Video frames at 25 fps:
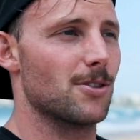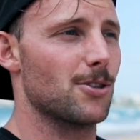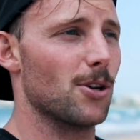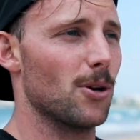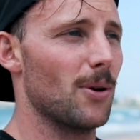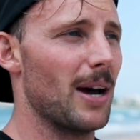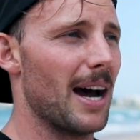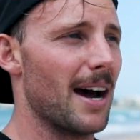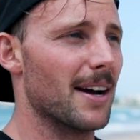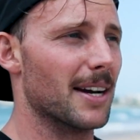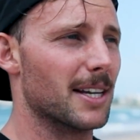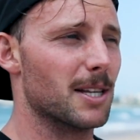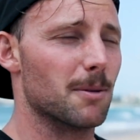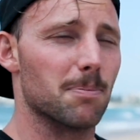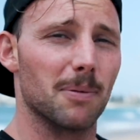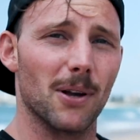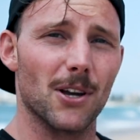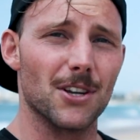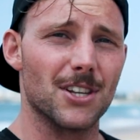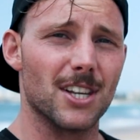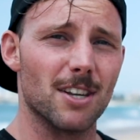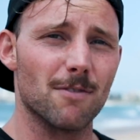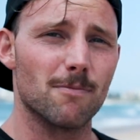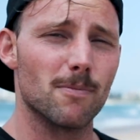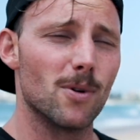do our
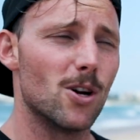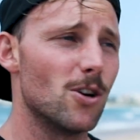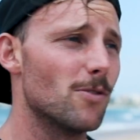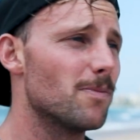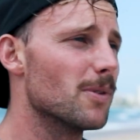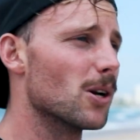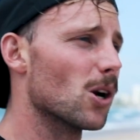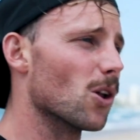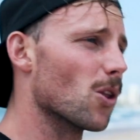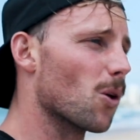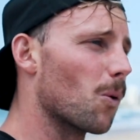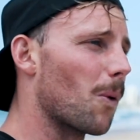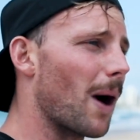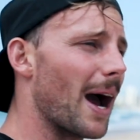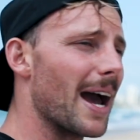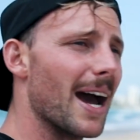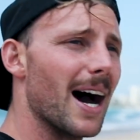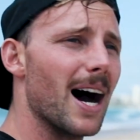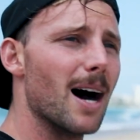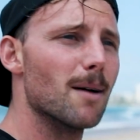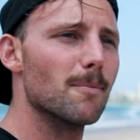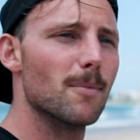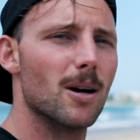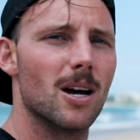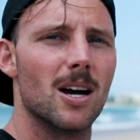explosive movement on the way
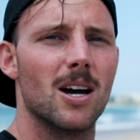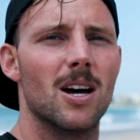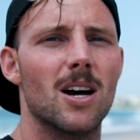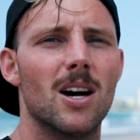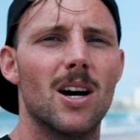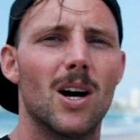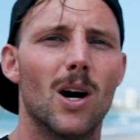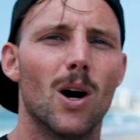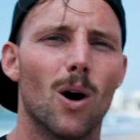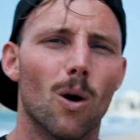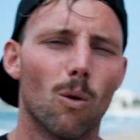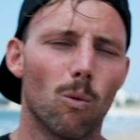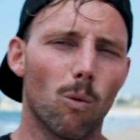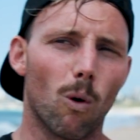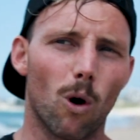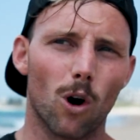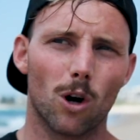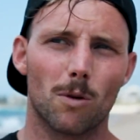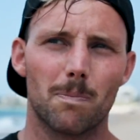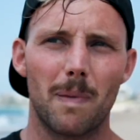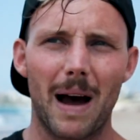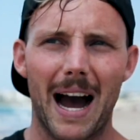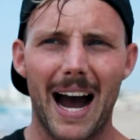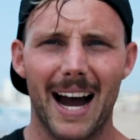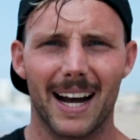up,
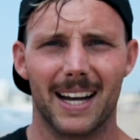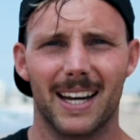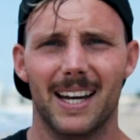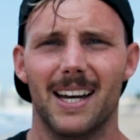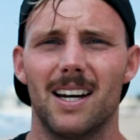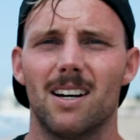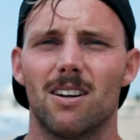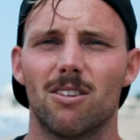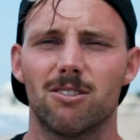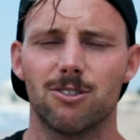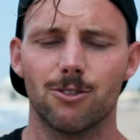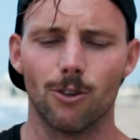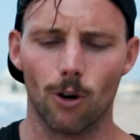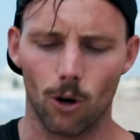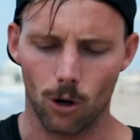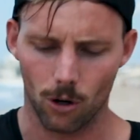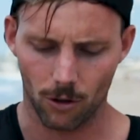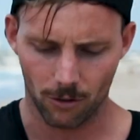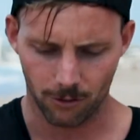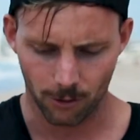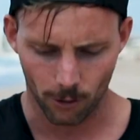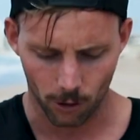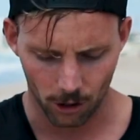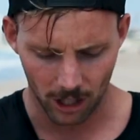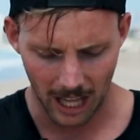walk back,
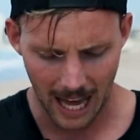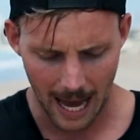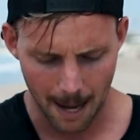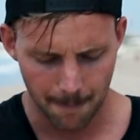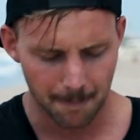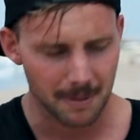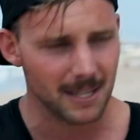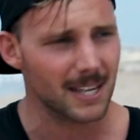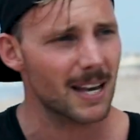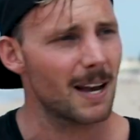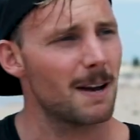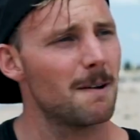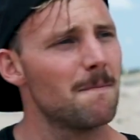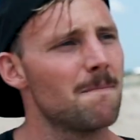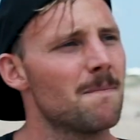four laps.